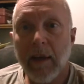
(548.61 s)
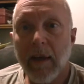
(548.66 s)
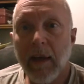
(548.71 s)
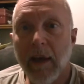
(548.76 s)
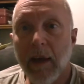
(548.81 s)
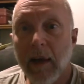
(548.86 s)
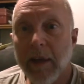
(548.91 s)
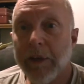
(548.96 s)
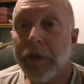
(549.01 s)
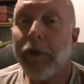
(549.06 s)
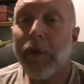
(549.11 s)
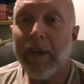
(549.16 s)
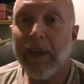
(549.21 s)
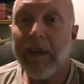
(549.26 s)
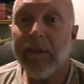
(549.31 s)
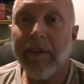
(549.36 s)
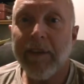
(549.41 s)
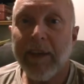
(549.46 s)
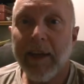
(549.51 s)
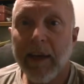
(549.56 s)
Uh, you can
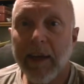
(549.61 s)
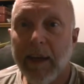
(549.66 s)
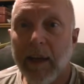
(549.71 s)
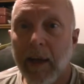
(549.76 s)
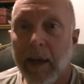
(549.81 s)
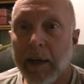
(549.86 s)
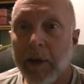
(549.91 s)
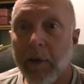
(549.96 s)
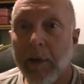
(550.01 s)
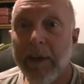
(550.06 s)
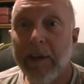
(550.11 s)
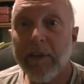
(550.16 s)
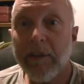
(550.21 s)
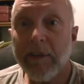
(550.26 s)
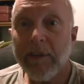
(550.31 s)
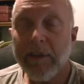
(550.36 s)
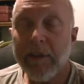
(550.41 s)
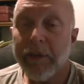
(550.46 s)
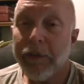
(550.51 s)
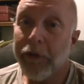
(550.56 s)
even get
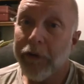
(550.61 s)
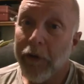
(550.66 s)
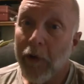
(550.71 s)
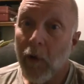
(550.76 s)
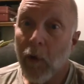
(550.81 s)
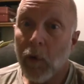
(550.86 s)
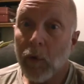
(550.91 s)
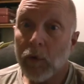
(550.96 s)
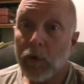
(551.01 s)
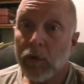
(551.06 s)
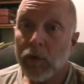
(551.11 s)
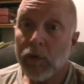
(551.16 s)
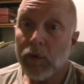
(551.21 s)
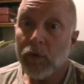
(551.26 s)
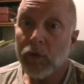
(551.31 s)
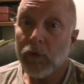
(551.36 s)
concretions in your nose.